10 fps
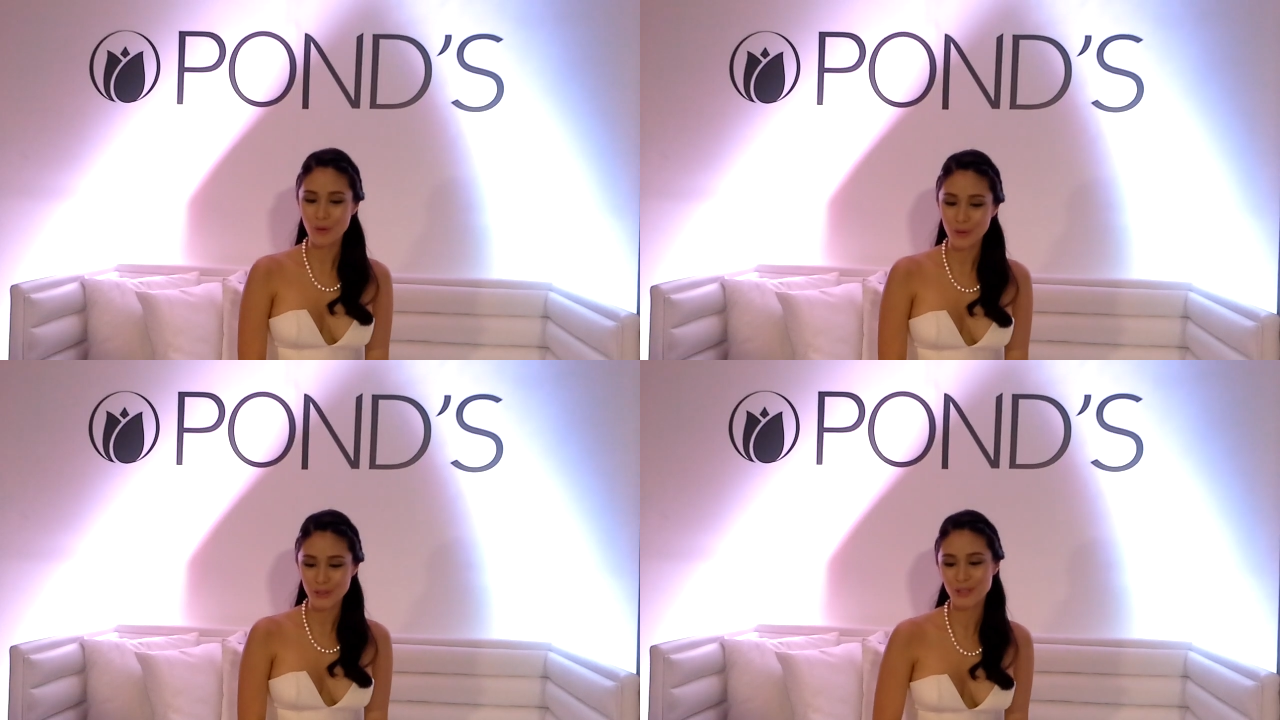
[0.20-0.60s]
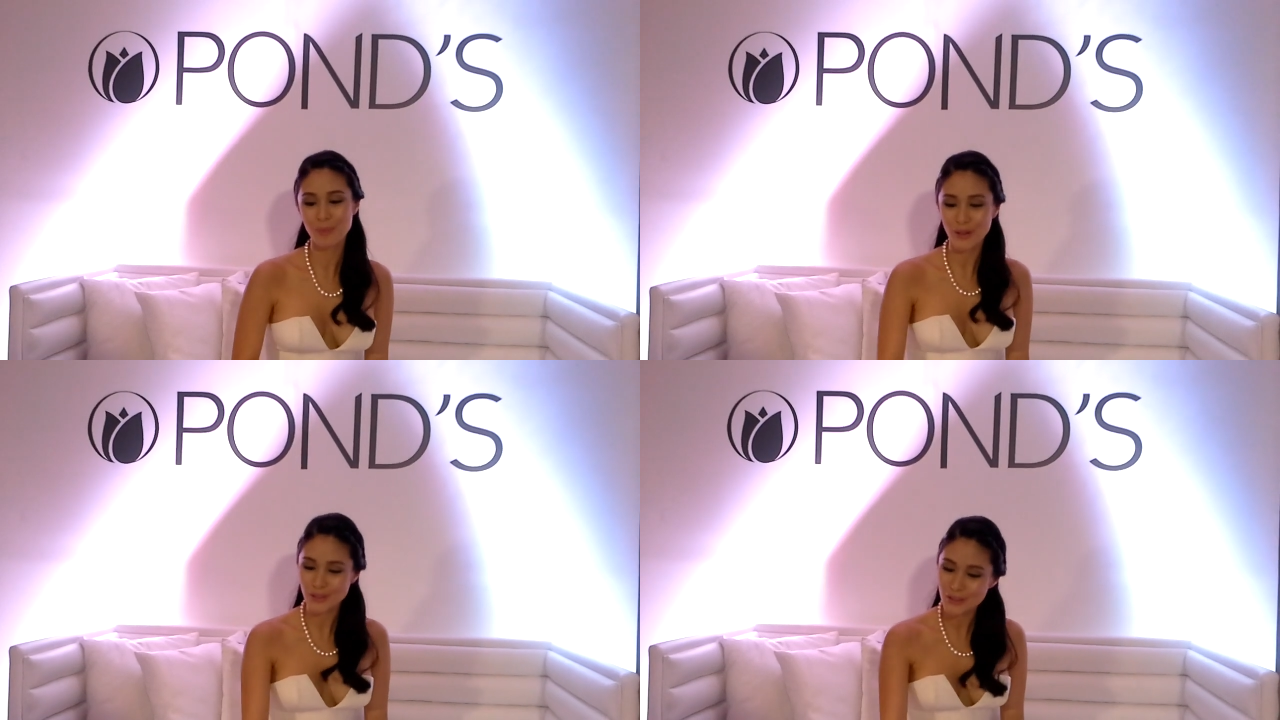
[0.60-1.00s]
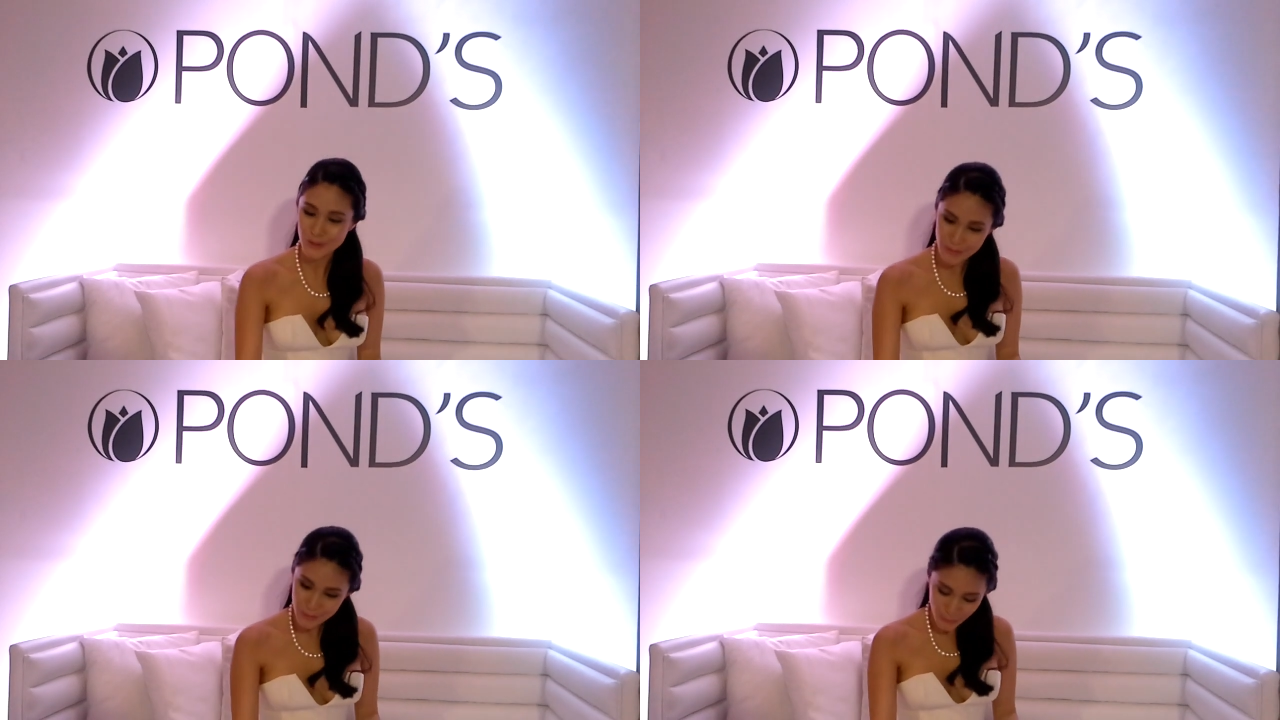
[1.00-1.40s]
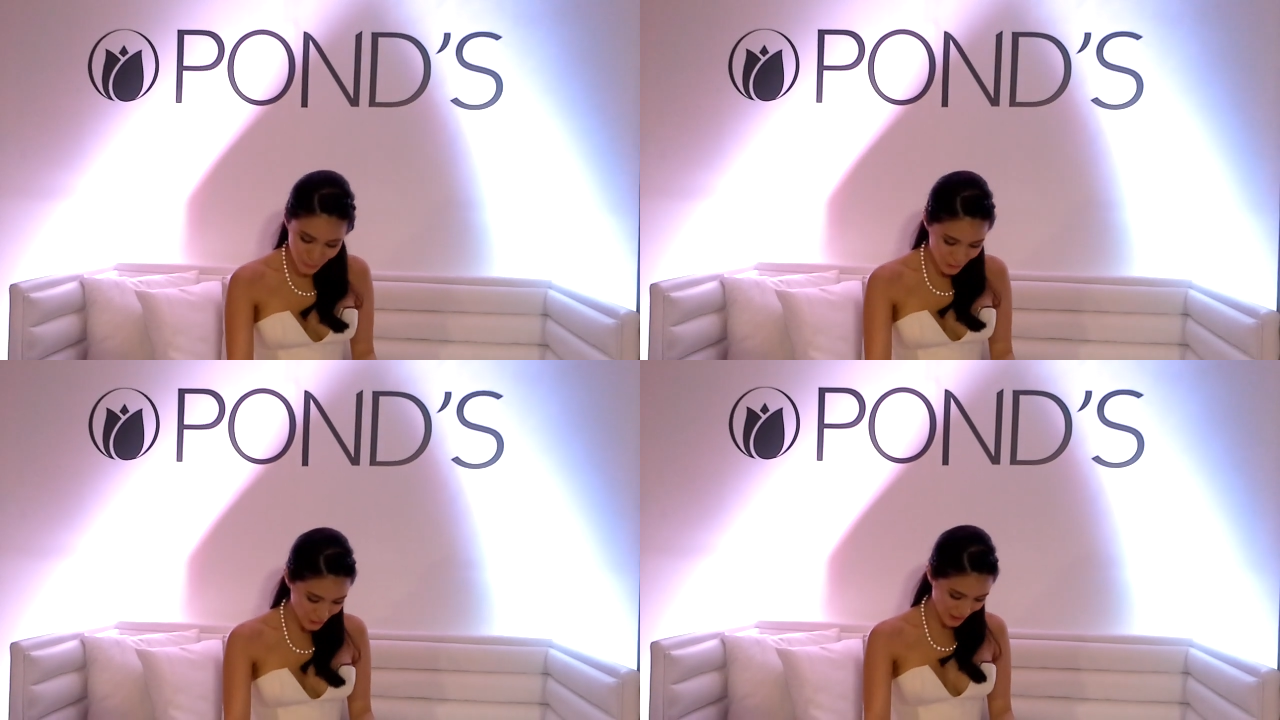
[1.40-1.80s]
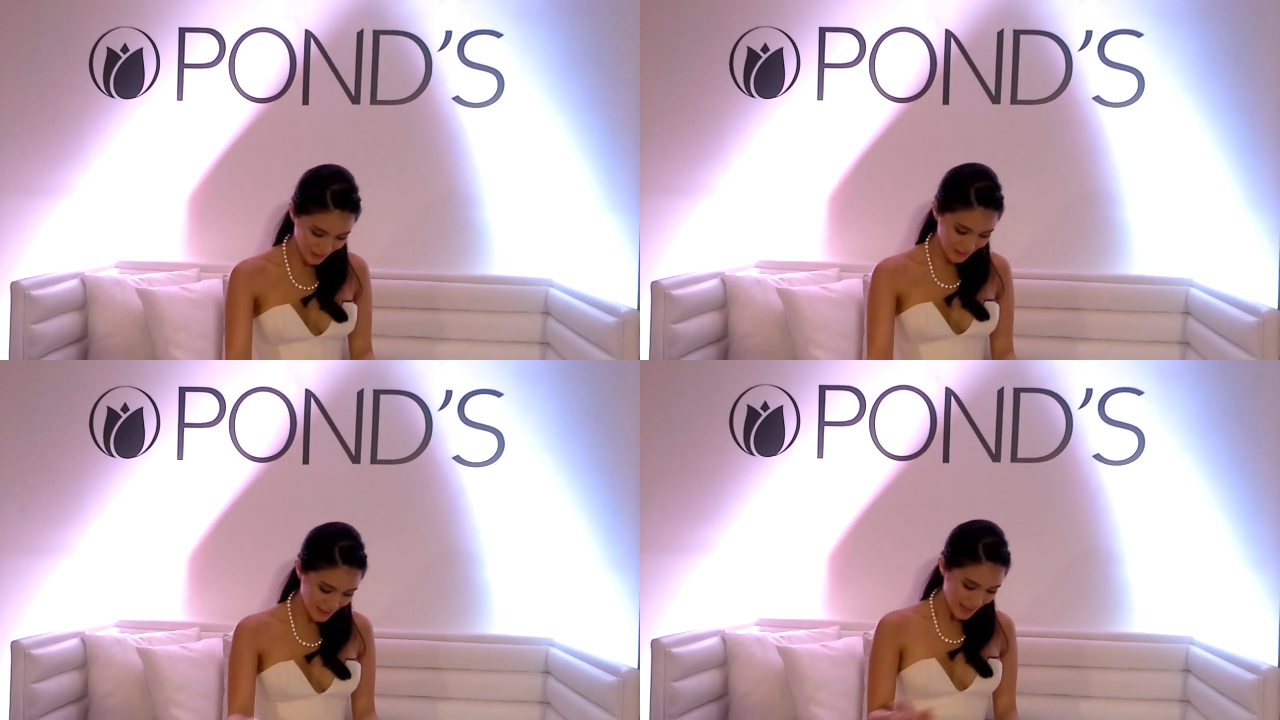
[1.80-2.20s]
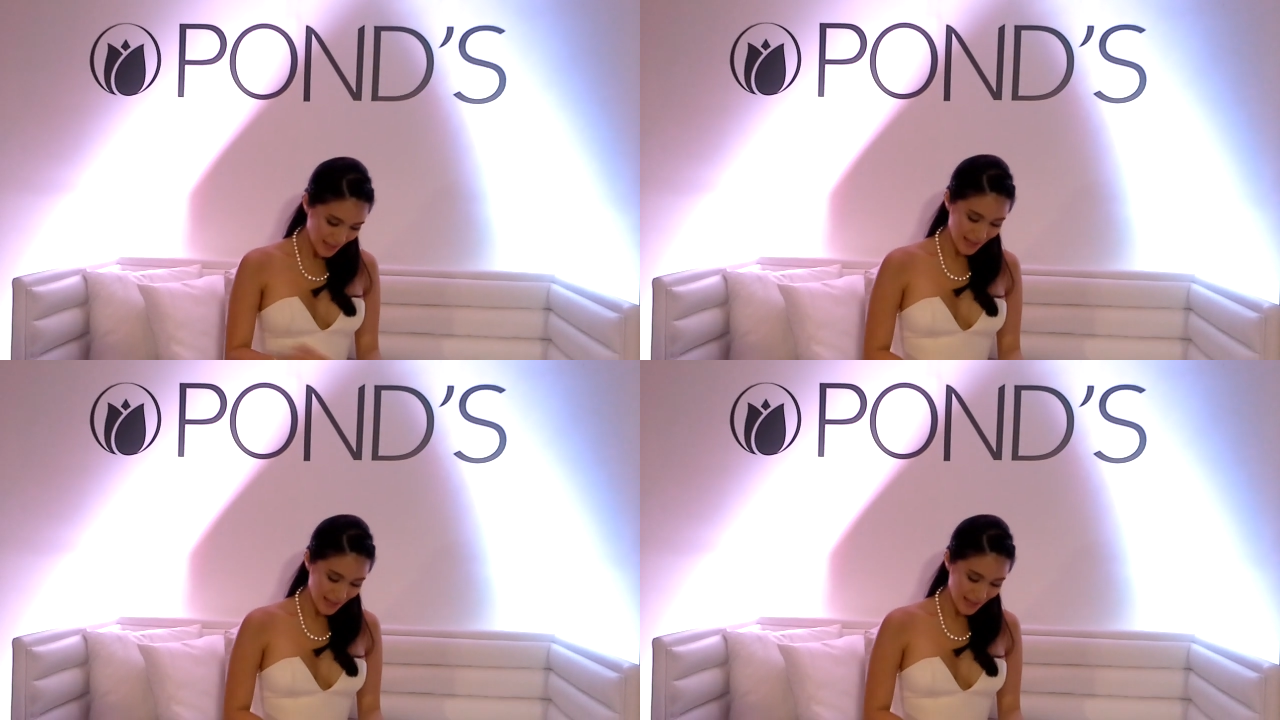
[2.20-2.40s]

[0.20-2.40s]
Course, Pond's Dewy Rose Gel,